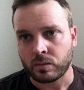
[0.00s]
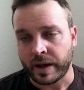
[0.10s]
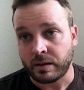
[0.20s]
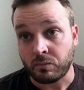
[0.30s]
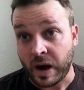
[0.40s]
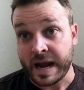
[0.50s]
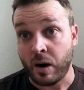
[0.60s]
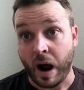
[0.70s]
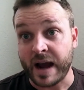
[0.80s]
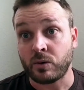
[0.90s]
Like right
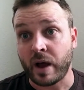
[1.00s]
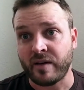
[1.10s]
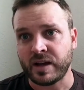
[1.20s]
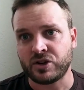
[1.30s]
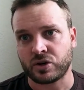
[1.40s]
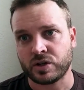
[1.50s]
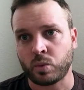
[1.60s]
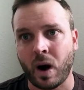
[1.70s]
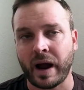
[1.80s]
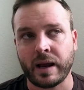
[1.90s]
now, I don't have insurance.
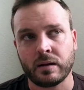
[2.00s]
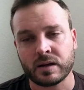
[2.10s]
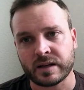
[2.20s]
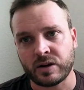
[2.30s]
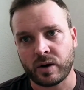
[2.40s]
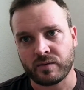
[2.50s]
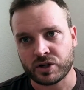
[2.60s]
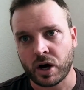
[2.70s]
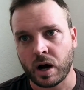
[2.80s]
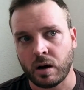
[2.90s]
Why? Because I don't have a
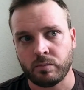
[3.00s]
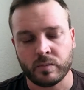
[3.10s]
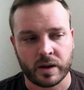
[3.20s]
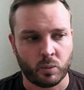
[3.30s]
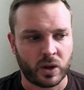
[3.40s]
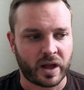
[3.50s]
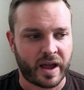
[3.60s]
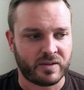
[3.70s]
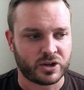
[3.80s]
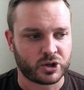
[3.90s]
job. And will I
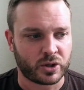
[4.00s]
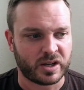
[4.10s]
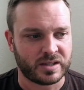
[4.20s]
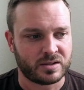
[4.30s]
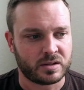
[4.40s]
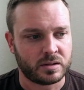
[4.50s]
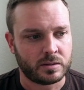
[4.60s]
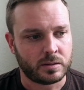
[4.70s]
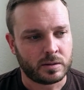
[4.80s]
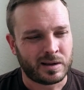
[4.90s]
have insurance?
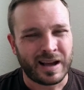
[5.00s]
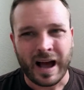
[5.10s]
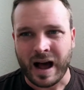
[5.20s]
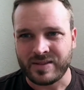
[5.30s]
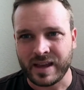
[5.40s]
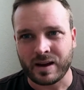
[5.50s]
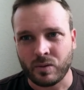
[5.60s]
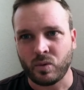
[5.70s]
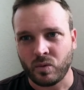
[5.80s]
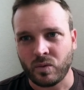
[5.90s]
I think
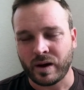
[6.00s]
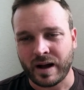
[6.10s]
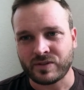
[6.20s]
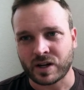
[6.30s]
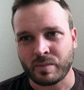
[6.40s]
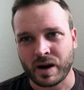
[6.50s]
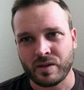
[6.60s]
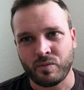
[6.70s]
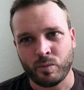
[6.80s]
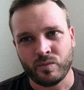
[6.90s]
I've talked about it in
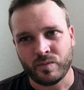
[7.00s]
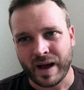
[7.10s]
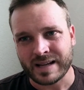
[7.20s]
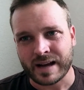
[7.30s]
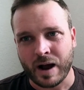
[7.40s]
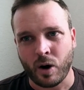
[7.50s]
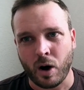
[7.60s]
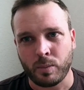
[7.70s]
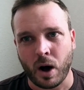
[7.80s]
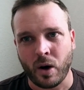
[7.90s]
the past.
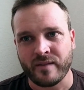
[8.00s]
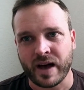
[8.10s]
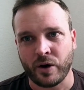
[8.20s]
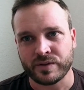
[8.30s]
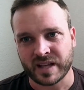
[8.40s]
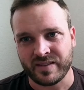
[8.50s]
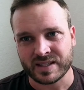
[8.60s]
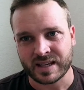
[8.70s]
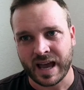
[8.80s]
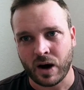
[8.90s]
I'll have a health savings
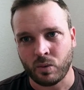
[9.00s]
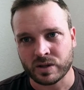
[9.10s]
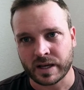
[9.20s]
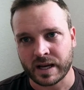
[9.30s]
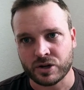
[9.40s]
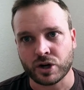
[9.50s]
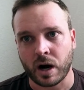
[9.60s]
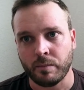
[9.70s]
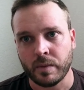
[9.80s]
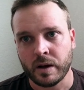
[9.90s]
account once I get a
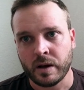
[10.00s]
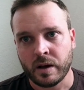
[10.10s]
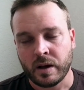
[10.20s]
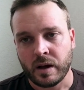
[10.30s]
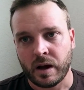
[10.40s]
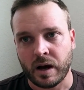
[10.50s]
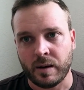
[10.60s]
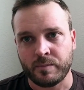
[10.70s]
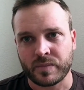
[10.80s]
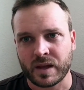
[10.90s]
job.
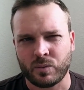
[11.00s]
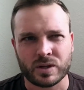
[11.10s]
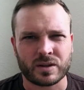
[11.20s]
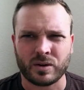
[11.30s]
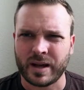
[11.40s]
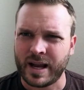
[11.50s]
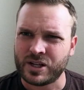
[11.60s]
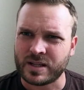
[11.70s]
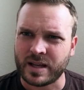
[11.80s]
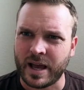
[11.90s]
What is it called?
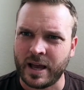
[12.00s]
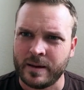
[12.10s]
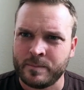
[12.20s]
HSA.